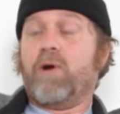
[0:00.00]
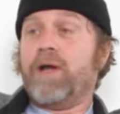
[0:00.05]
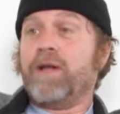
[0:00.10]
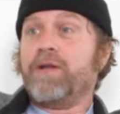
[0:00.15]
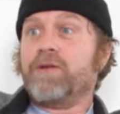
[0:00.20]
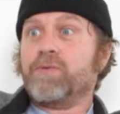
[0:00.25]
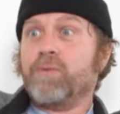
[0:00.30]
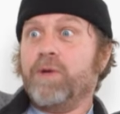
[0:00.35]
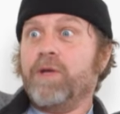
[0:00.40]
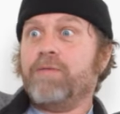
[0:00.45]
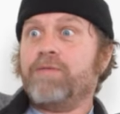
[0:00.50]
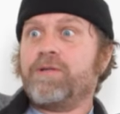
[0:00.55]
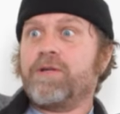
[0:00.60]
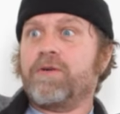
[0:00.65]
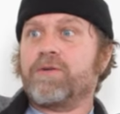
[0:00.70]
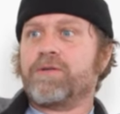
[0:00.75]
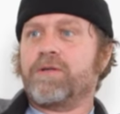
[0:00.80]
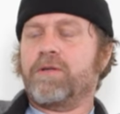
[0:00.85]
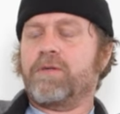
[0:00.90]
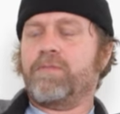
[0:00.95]
why it is we've
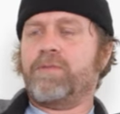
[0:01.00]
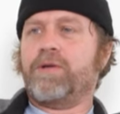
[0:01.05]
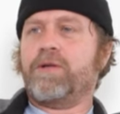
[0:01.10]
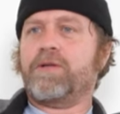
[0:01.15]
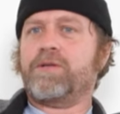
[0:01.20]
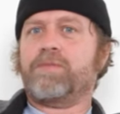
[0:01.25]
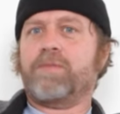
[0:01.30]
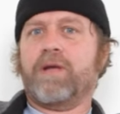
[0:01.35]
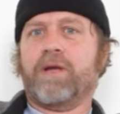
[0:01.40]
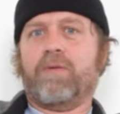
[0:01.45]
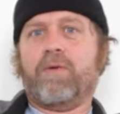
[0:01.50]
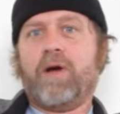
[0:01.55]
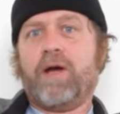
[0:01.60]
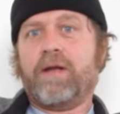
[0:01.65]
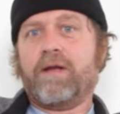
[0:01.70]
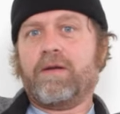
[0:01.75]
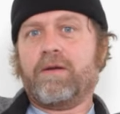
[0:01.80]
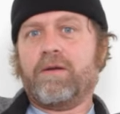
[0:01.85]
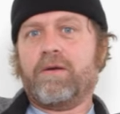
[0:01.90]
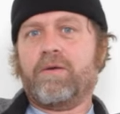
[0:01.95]
chosen to participate,
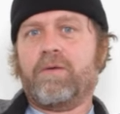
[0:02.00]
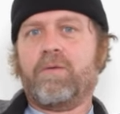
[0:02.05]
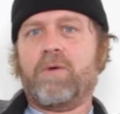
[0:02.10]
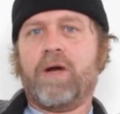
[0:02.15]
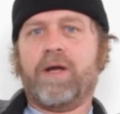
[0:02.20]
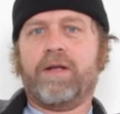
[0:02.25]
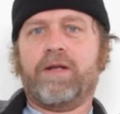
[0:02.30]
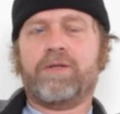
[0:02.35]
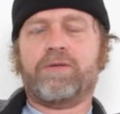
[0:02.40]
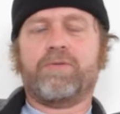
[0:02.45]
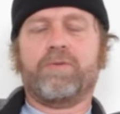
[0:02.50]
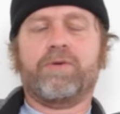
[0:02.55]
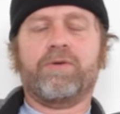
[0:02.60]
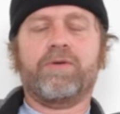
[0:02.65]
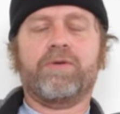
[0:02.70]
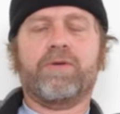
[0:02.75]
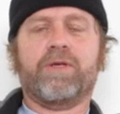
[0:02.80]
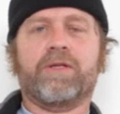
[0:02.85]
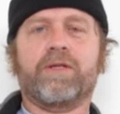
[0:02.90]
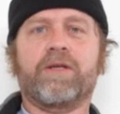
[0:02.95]
why it is we're
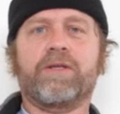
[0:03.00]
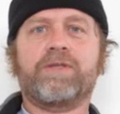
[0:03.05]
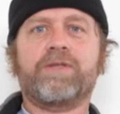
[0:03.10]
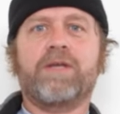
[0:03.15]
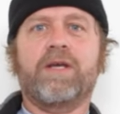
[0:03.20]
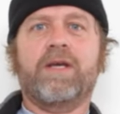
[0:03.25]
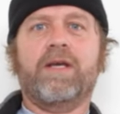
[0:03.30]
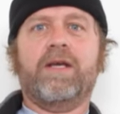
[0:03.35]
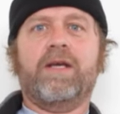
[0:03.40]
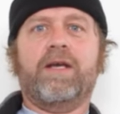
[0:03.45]
doing this.